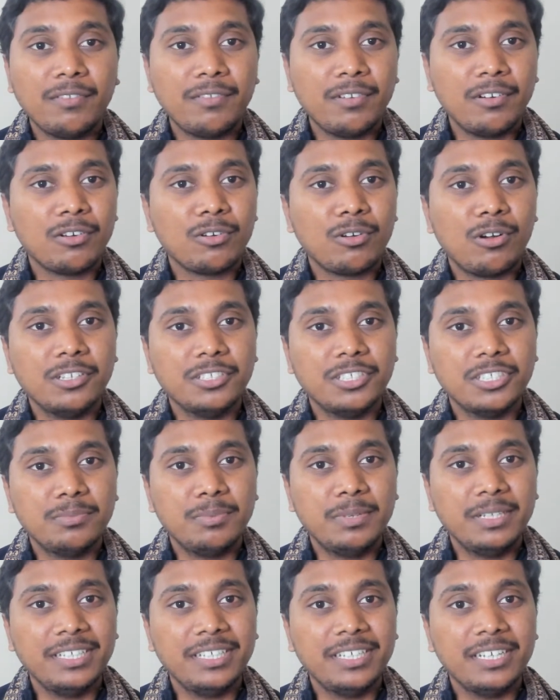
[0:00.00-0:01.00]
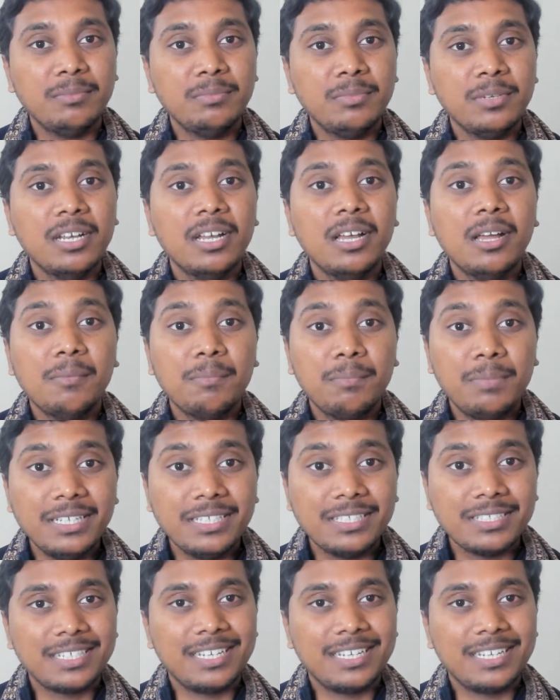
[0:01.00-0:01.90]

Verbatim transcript: of our Conscious Breathing Hub, please